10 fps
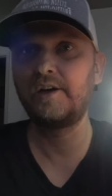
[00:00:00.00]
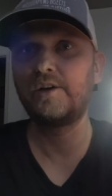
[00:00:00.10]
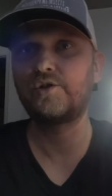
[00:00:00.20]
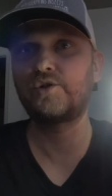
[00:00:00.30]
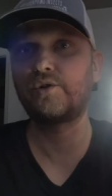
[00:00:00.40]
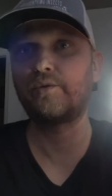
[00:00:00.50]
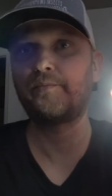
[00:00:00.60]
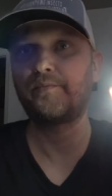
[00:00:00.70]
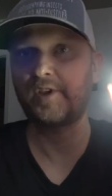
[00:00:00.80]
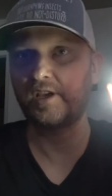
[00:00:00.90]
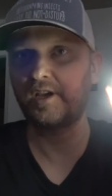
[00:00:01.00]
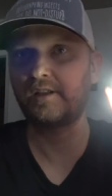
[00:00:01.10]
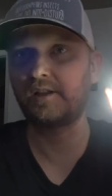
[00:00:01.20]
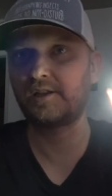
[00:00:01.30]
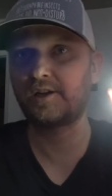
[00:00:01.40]
So
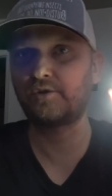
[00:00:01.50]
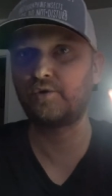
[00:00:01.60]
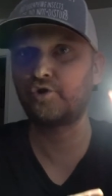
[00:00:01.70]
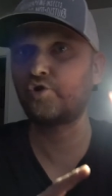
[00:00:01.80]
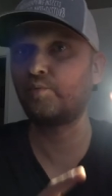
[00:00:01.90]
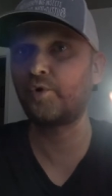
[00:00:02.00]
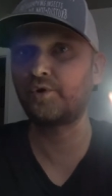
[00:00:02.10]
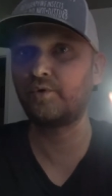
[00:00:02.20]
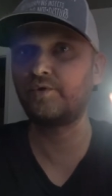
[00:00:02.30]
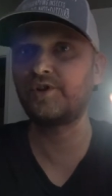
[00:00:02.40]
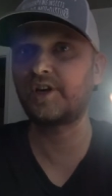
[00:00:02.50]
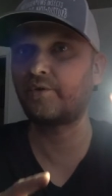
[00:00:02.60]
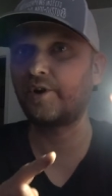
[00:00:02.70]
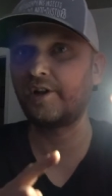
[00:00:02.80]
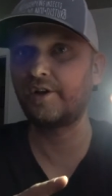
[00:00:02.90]
again, Torch 2.0, these are
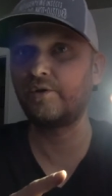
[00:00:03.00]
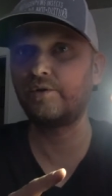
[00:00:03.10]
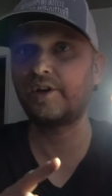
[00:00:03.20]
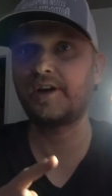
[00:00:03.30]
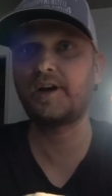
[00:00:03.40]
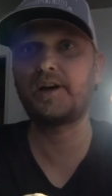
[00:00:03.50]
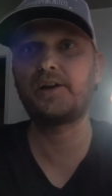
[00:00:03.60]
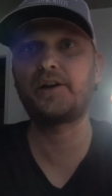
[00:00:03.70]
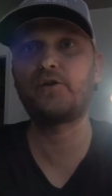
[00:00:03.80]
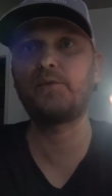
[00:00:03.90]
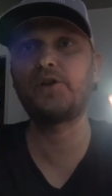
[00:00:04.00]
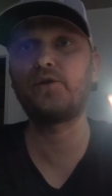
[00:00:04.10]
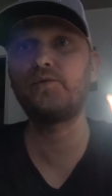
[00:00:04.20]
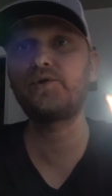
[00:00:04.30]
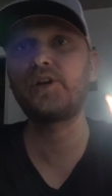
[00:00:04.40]
really good. I highly recommend
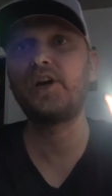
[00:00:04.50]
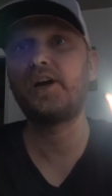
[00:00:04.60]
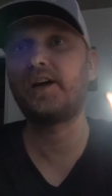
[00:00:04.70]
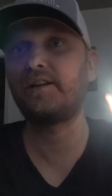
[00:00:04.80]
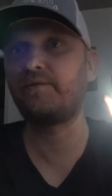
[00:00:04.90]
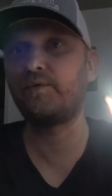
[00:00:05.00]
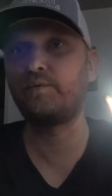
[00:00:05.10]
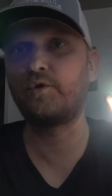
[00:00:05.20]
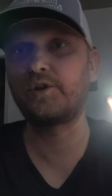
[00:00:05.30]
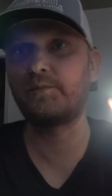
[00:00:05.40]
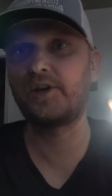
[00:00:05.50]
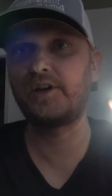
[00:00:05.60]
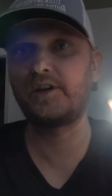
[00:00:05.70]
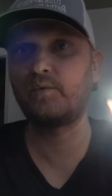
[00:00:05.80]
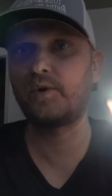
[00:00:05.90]
those. And if you're gonna be
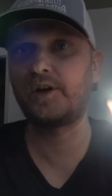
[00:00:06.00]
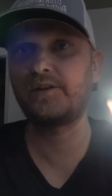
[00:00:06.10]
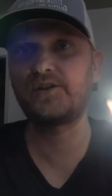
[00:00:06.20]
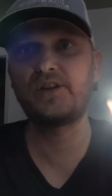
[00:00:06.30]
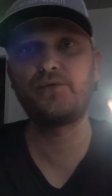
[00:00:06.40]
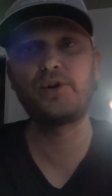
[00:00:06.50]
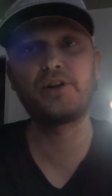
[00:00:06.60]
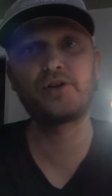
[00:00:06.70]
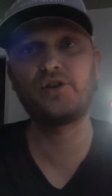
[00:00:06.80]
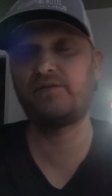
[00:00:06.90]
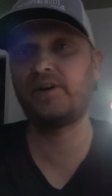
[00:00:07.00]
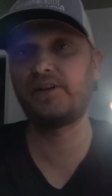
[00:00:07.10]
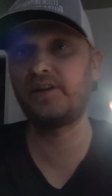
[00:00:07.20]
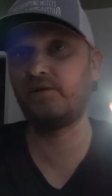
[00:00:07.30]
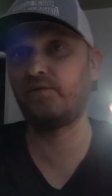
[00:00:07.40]
getting one, see if you can actually
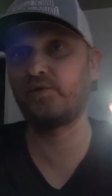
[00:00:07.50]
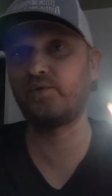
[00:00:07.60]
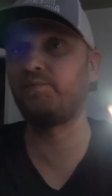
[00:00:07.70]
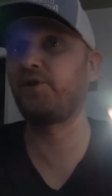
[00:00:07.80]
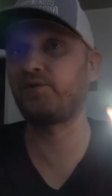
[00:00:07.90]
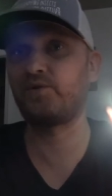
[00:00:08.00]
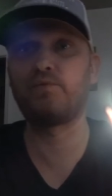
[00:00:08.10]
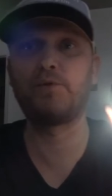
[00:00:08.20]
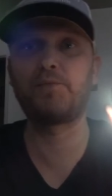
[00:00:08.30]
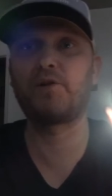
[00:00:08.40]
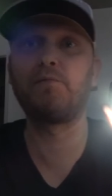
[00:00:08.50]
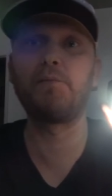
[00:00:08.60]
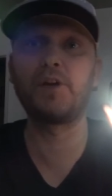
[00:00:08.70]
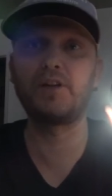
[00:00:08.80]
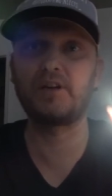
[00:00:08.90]
find deal for two because you will probably
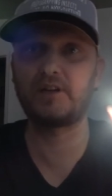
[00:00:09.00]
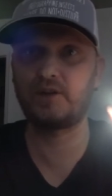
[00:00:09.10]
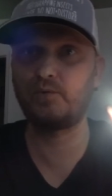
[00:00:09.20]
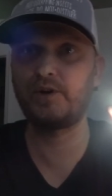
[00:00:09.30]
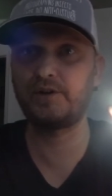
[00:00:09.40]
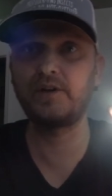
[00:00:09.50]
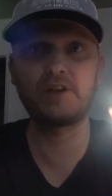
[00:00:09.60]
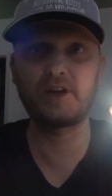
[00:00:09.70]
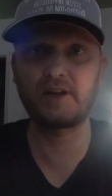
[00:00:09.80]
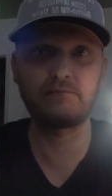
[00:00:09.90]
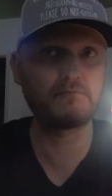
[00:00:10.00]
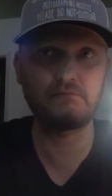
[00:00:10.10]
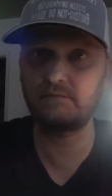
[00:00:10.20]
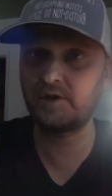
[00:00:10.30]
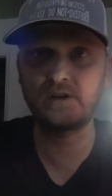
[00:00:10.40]
be getting another one in a
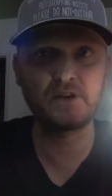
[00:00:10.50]
in,